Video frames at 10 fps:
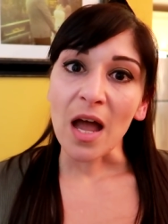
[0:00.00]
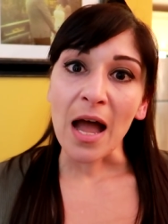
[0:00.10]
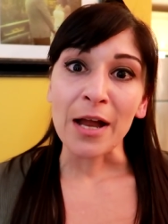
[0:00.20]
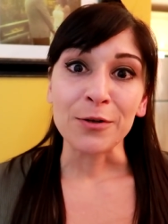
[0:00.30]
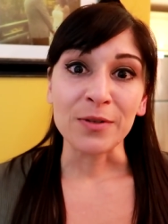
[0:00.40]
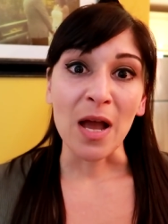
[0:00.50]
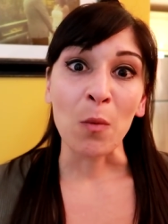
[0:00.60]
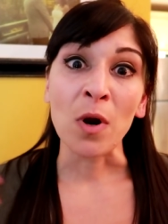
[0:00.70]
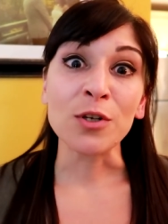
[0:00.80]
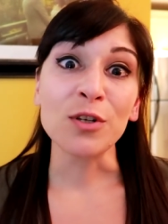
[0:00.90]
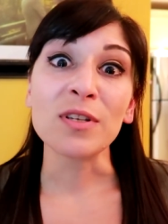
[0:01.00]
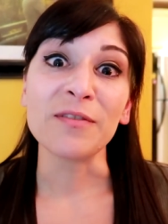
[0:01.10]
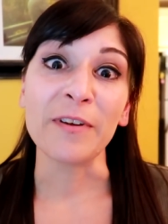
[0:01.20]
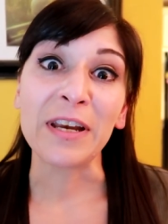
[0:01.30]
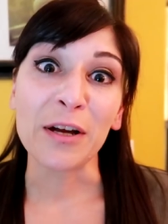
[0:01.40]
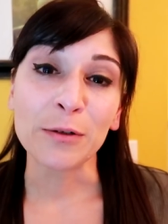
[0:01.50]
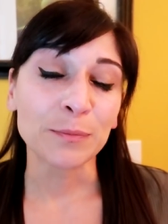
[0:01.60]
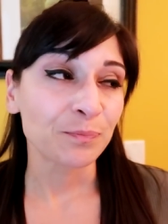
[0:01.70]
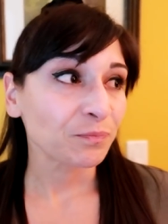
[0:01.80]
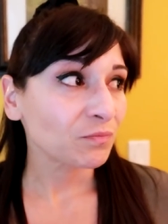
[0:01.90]
I just, I wanted to do this
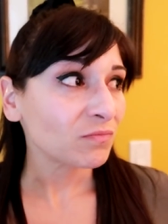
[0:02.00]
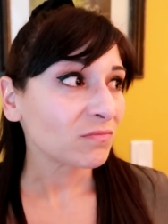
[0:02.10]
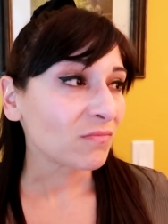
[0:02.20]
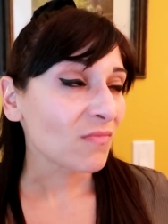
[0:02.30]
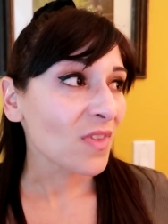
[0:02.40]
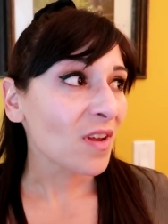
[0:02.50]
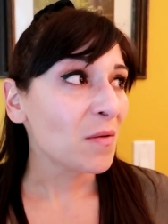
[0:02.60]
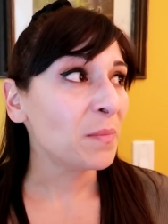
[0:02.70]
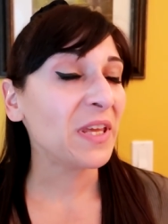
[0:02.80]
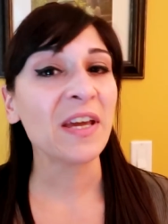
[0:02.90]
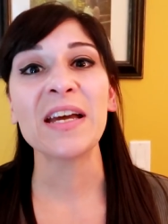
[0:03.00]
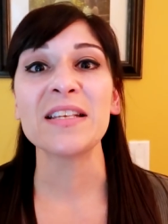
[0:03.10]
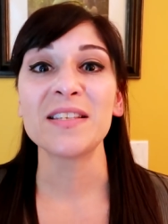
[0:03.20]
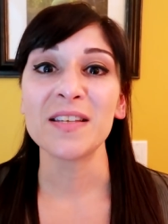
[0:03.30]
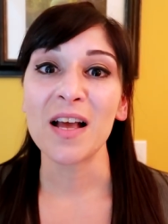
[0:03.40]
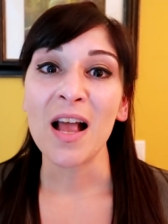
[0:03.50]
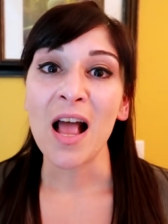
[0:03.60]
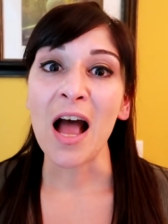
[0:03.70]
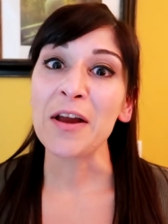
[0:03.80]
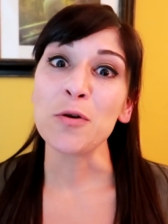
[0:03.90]
video because
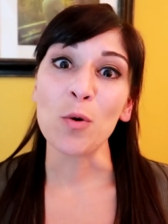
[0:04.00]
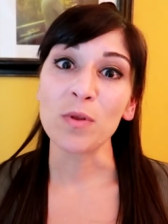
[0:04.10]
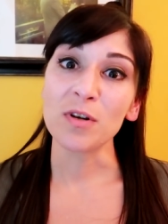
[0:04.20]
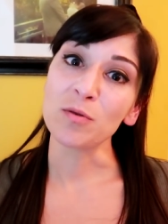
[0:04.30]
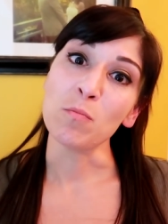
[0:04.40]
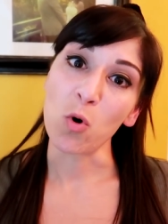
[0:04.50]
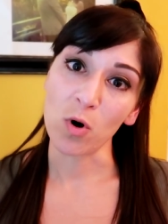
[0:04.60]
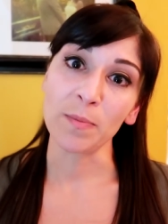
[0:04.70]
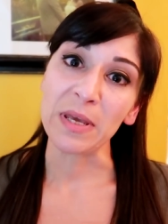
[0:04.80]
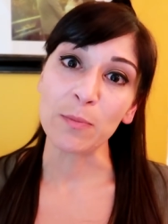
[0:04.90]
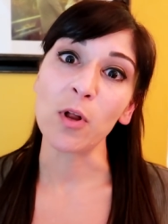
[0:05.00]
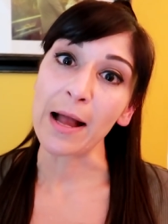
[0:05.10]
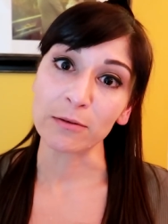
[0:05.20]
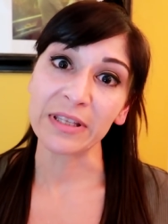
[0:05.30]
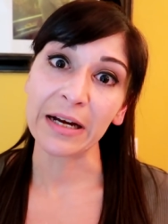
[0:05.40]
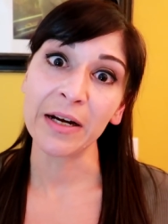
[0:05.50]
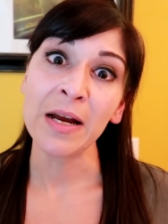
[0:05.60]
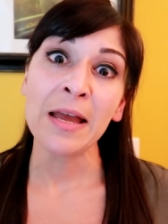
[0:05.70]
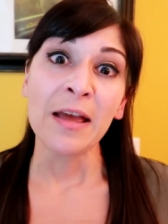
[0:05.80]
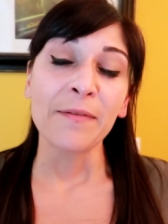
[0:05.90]
I know there's more people out
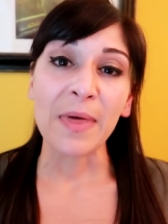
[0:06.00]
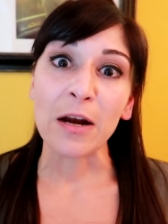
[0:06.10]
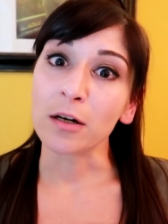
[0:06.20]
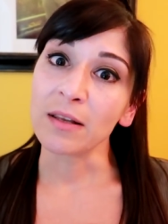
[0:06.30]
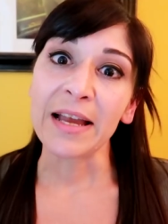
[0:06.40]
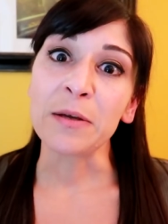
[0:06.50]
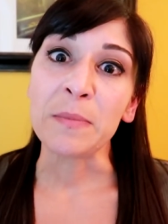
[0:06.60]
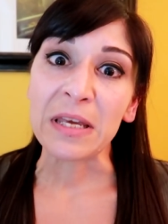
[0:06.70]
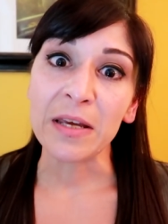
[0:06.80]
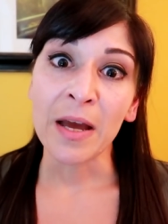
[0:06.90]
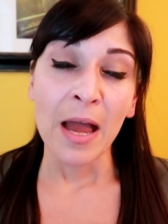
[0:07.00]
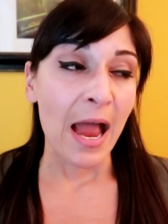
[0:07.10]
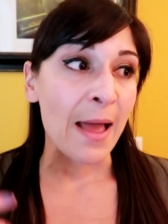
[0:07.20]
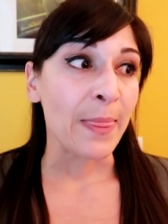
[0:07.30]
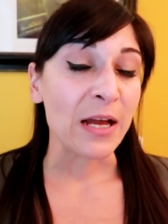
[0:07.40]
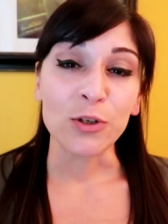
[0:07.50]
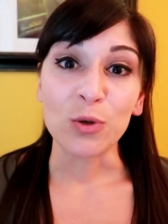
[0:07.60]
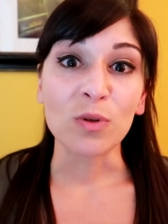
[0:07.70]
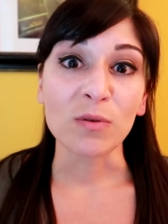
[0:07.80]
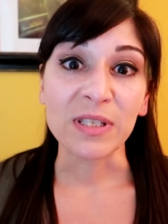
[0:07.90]
there that are like me and that
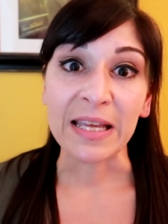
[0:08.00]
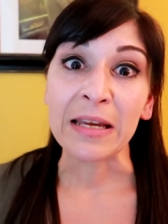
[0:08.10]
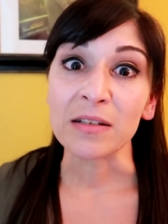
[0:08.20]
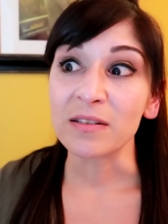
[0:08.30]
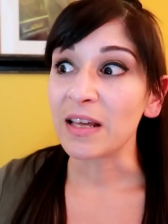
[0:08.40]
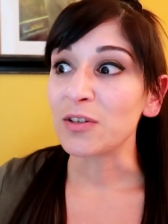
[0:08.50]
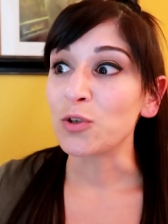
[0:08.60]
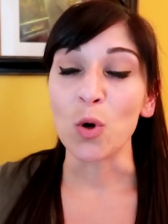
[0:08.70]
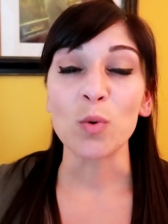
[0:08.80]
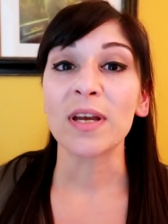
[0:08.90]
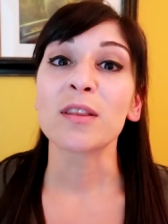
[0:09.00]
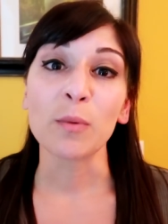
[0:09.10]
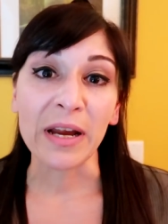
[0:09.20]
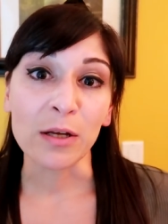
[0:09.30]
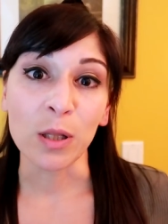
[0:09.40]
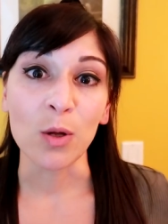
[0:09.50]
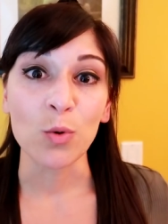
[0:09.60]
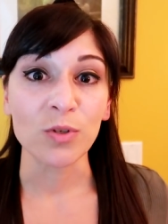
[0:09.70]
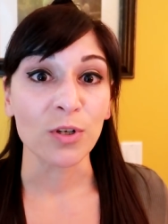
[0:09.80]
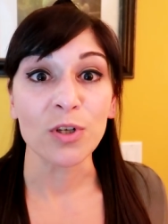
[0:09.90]
do those things, that don't get the right
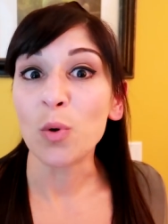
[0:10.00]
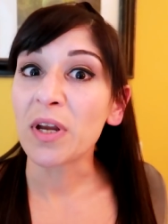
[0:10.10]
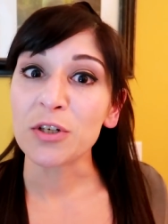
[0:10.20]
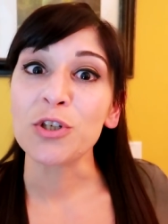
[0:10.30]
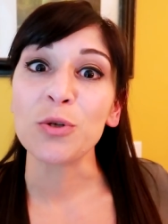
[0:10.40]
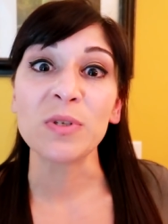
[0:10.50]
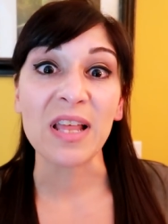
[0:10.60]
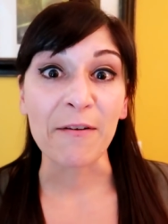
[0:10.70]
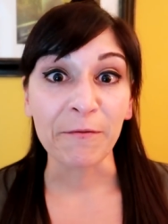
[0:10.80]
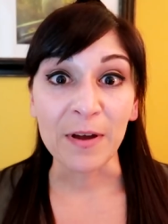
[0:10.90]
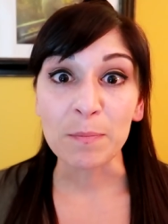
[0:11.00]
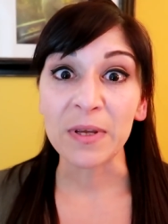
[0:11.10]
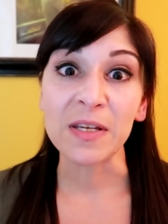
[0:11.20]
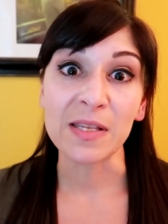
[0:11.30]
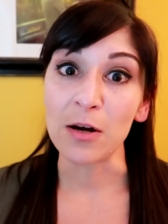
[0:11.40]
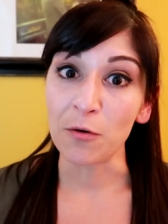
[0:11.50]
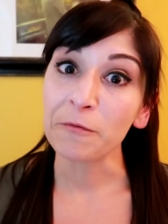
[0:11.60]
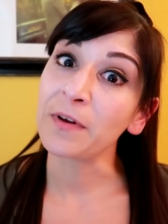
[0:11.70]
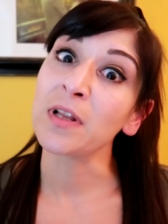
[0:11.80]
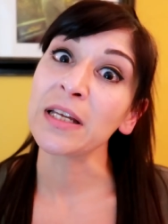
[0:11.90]
clothes or don't get shoes that fit because they
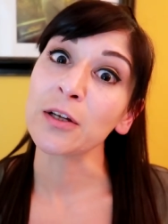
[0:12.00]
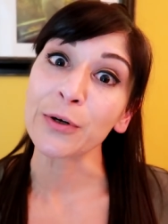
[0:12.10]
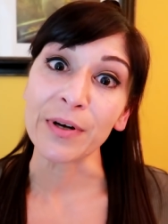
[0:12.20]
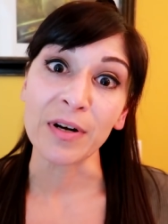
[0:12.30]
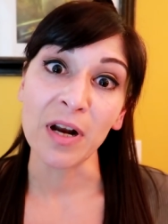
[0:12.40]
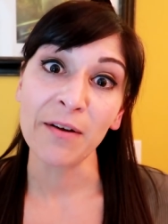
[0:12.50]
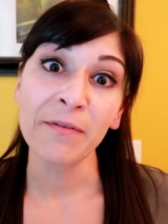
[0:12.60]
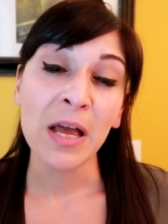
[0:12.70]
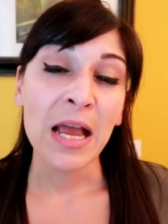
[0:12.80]
don't feel like they're good enough.